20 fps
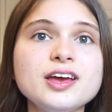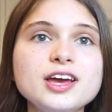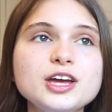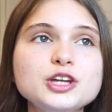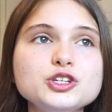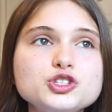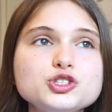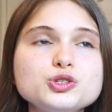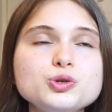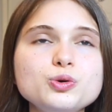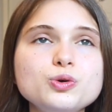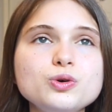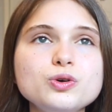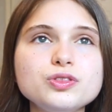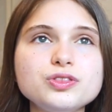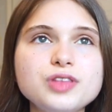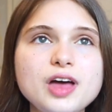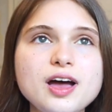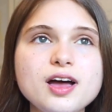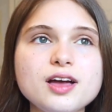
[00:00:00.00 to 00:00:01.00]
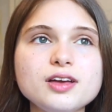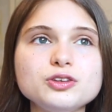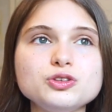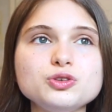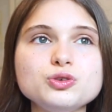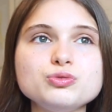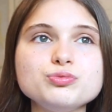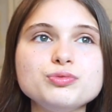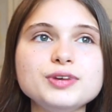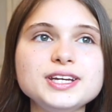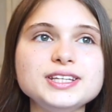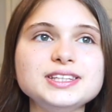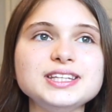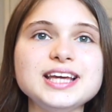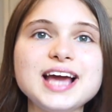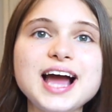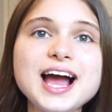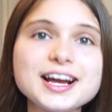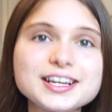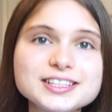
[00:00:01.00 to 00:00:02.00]
ensure that you read
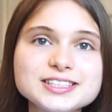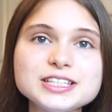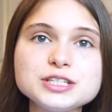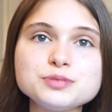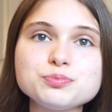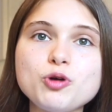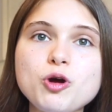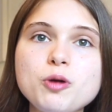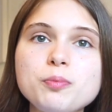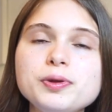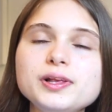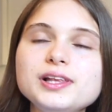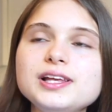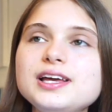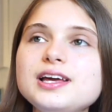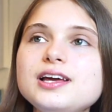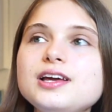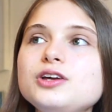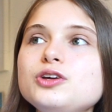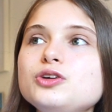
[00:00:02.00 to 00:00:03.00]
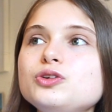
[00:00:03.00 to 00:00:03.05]
the axes properly,